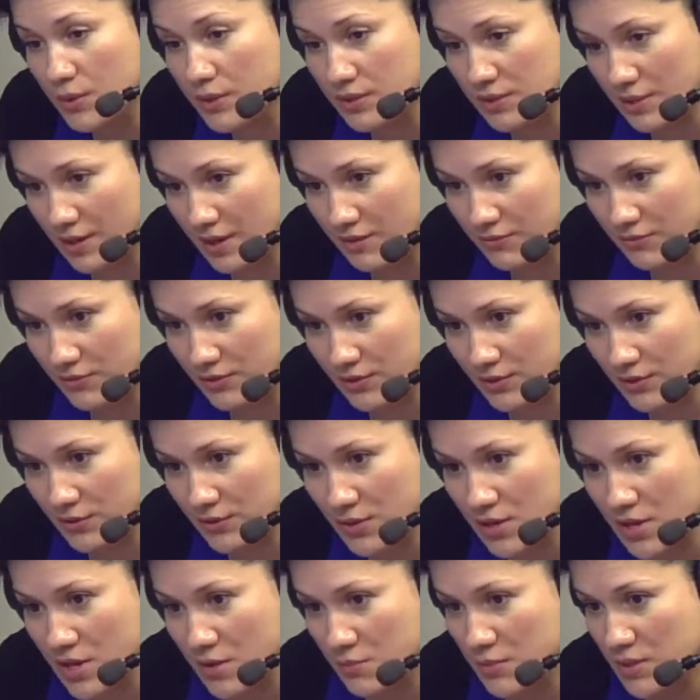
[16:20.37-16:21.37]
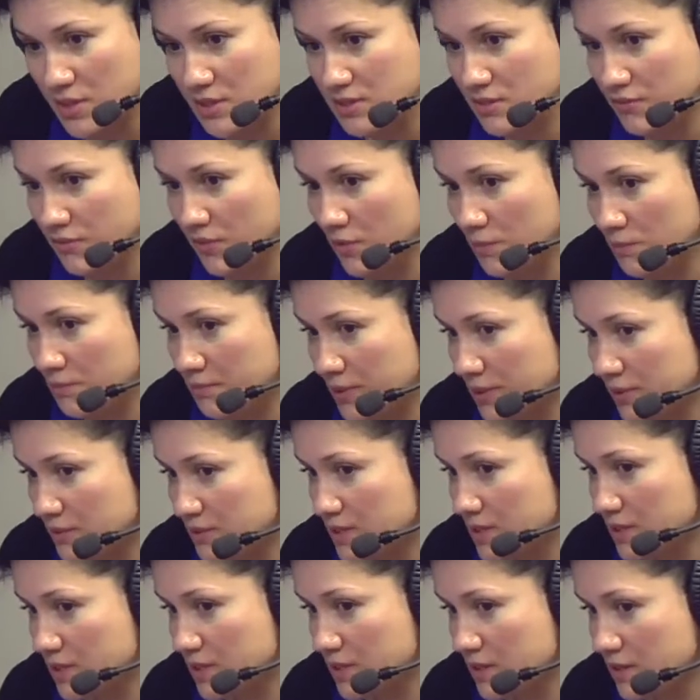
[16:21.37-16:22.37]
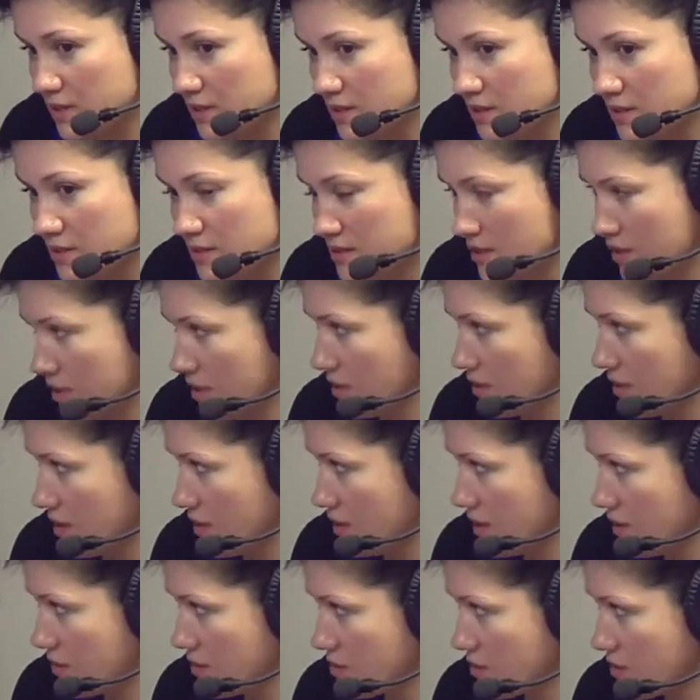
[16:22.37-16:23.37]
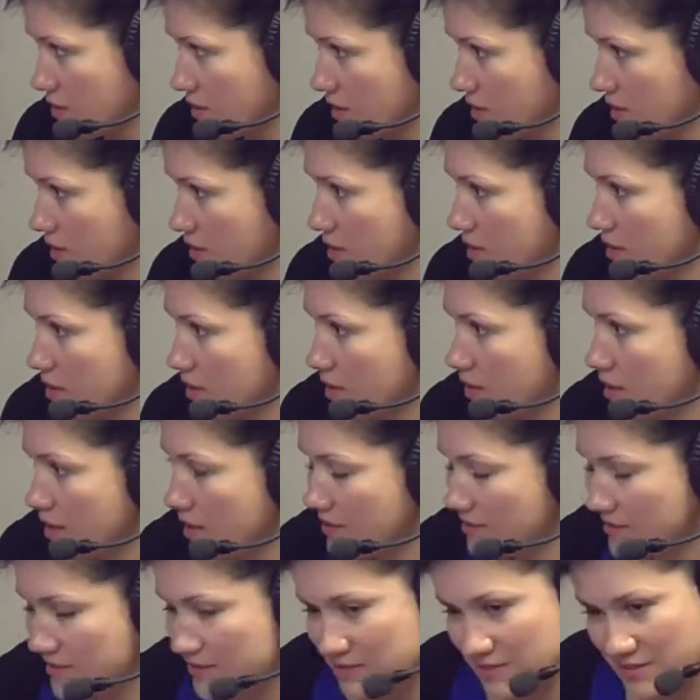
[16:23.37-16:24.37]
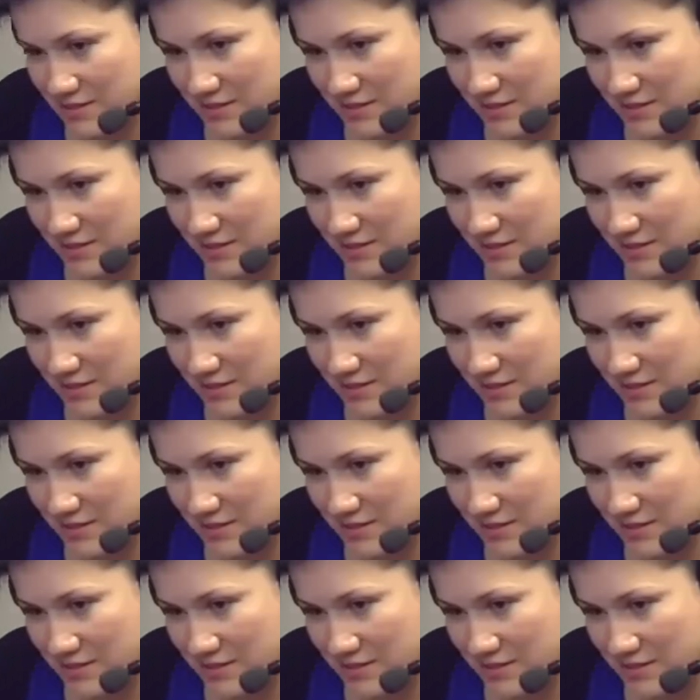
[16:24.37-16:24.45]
working out for you? Because if you're building it in this day and age, it,